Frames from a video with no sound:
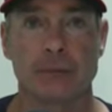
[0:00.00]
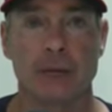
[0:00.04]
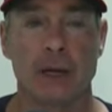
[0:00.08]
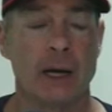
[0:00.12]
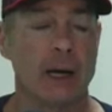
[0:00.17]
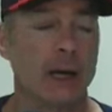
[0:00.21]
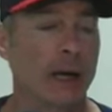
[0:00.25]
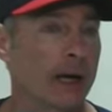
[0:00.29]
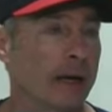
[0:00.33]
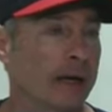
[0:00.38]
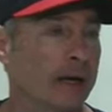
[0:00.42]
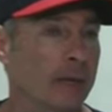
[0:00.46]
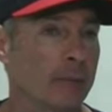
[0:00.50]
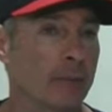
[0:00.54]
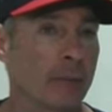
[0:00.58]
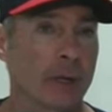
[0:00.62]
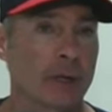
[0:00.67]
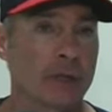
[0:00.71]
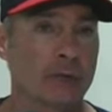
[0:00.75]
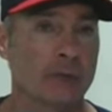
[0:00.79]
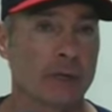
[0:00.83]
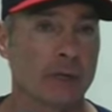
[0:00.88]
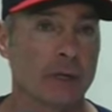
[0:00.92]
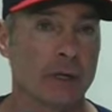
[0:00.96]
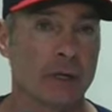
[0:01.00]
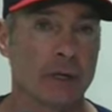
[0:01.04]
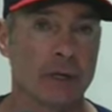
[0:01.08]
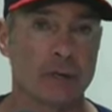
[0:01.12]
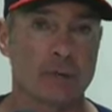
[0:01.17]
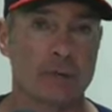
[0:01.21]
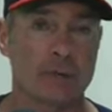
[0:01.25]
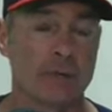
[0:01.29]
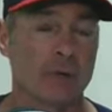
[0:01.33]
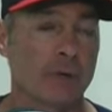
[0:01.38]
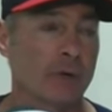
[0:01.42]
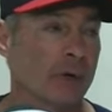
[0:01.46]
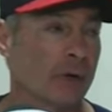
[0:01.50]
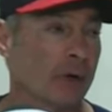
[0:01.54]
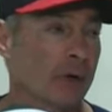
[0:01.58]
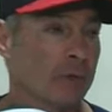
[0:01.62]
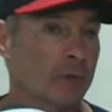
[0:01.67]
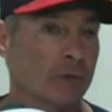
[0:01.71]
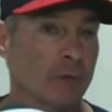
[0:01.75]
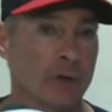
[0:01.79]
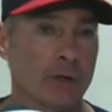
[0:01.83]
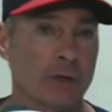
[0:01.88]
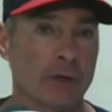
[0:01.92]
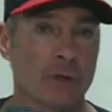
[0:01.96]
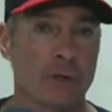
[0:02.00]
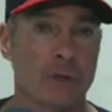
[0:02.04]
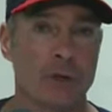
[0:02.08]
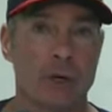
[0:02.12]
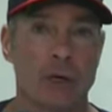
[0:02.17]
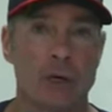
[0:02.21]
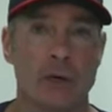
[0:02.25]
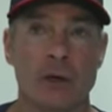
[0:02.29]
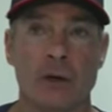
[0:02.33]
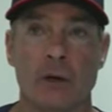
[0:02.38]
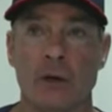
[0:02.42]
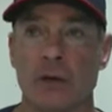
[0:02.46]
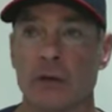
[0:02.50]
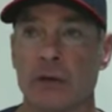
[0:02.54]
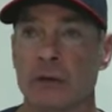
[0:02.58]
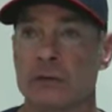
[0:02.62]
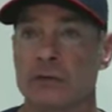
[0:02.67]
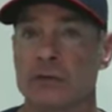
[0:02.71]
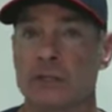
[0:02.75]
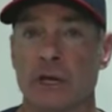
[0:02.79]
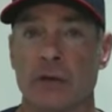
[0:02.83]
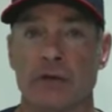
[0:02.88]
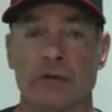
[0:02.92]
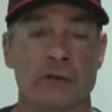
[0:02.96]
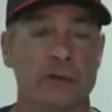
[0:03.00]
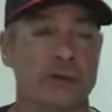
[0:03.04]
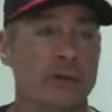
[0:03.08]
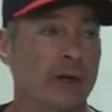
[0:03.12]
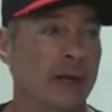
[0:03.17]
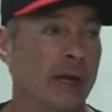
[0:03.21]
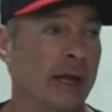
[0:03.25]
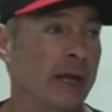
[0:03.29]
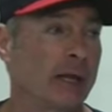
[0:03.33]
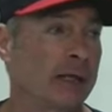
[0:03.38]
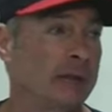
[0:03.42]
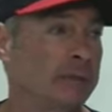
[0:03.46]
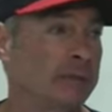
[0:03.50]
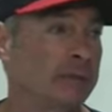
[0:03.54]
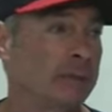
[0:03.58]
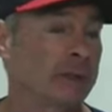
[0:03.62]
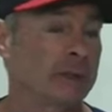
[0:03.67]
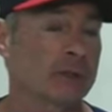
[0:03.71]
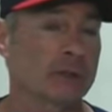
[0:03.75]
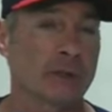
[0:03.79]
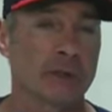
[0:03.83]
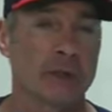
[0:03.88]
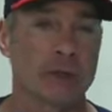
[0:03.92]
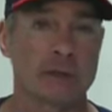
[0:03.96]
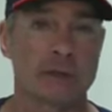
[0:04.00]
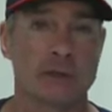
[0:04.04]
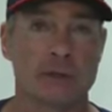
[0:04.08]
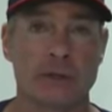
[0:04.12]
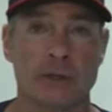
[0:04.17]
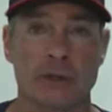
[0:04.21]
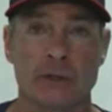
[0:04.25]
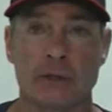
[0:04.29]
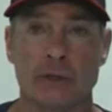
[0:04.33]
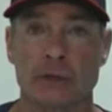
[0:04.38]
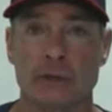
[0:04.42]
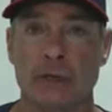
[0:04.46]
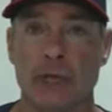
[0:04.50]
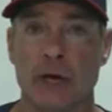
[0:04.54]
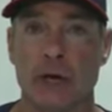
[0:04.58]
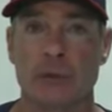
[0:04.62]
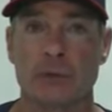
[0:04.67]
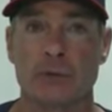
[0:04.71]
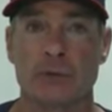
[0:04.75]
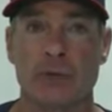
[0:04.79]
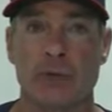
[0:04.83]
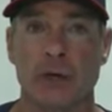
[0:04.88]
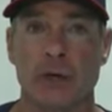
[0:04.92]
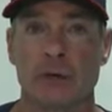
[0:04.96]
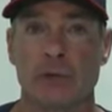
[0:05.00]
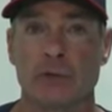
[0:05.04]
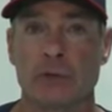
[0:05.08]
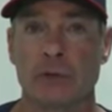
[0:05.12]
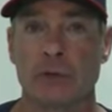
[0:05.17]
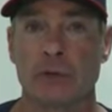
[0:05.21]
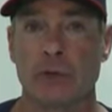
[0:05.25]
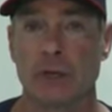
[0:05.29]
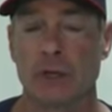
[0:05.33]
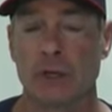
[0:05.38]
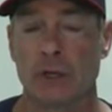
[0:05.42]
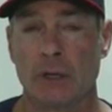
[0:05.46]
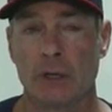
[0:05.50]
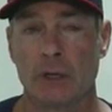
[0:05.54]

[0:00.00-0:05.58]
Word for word: a high-end major league throwing arm, whether you want to call it a seven or an eight. It's it's near the top shelf.